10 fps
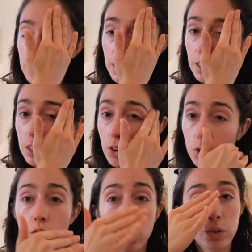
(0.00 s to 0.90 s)
I need to go to
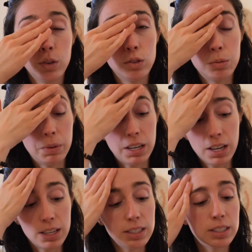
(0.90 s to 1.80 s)
Whole Foods
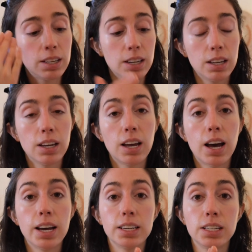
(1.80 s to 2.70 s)
because
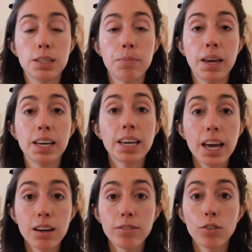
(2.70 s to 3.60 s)
I need to make a
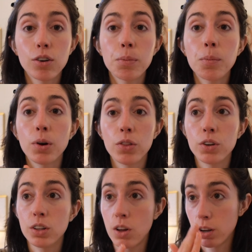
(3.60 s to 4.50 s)
cake for my brother-in-law.